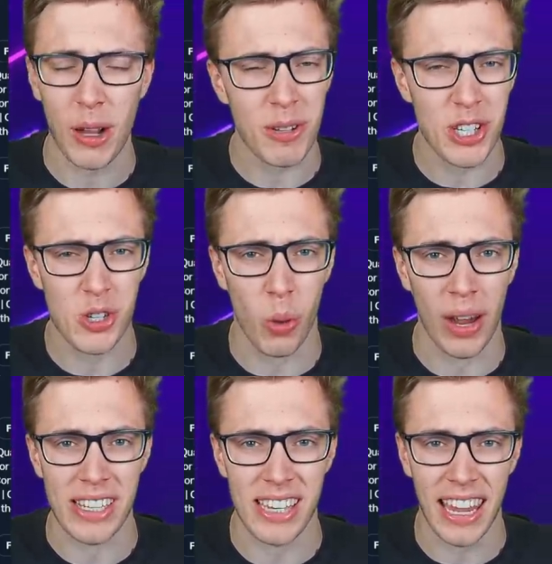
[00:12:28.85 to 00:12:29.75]
Thank you guys as
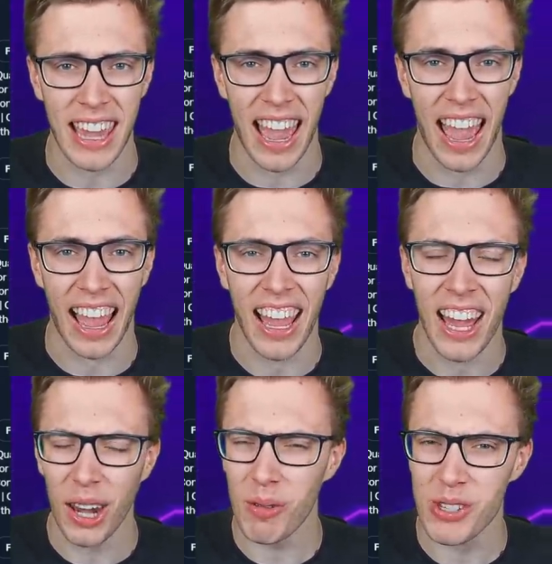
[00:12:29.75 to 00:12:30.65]
always. Take care,
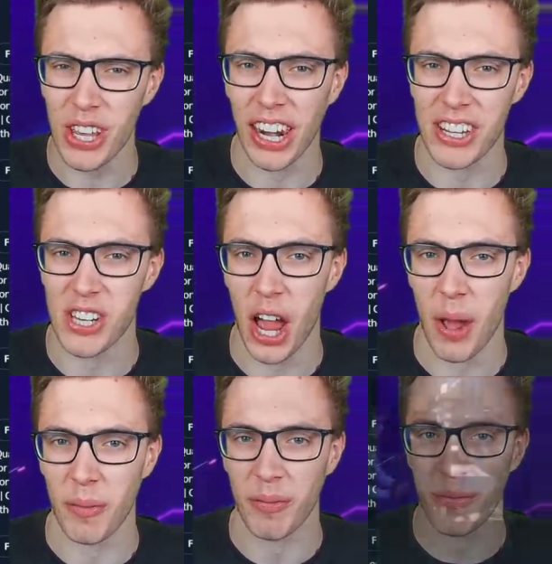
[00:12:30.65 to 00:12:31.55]
and I will see you next time.